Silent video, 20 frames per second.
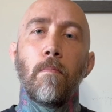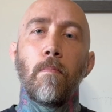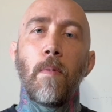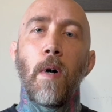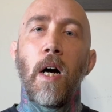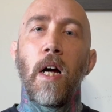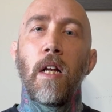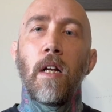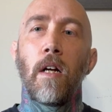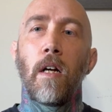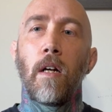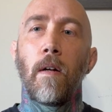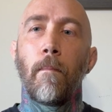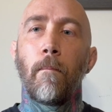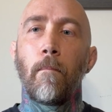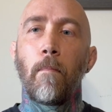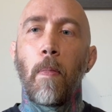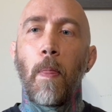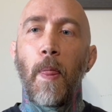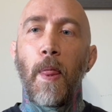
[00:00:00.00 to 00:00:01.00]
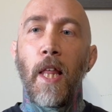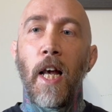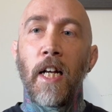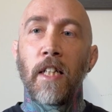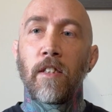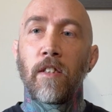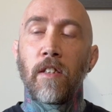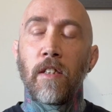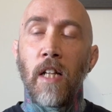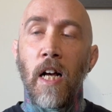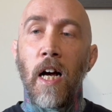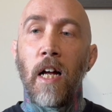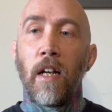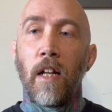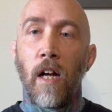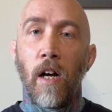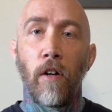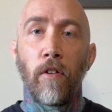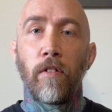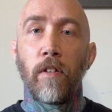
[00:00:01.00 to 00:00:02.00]
But that's not
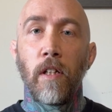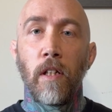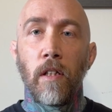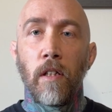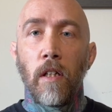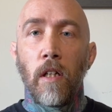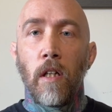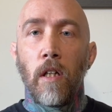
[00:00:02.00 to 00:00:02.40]
healthy.